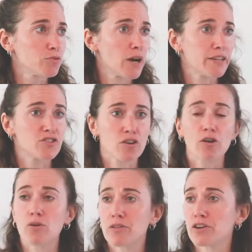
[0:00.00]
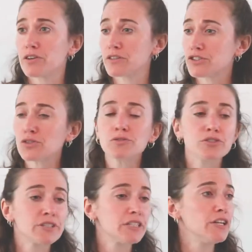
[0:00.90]
Right, so they're in the
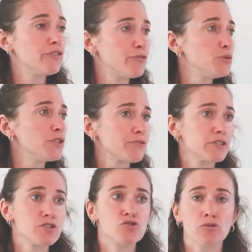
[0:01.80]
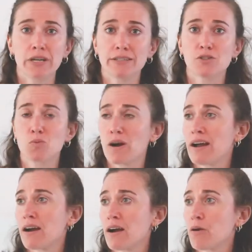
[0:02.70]
shoulder, the knee, a few different joints
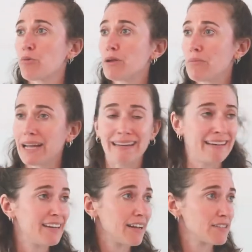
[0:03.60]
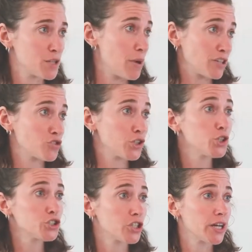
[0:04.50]
where we might need some extra
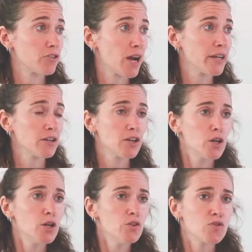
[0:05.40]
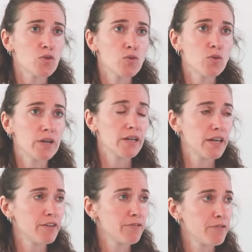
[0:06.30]
cushioning, right? So
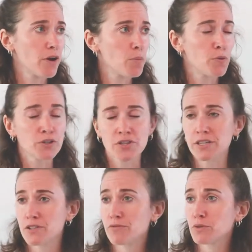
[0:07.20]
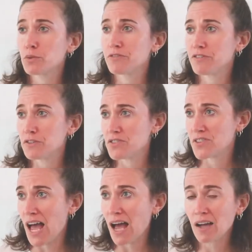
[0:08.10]
if a bursa is a fluid-filled
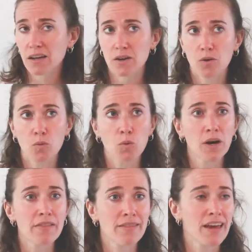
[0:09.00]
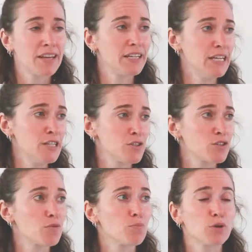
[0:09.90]
sac, what then
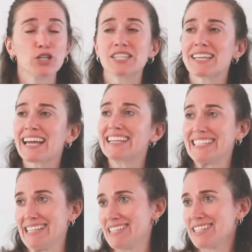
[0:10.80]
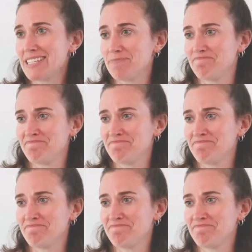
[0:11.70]
is bursitis?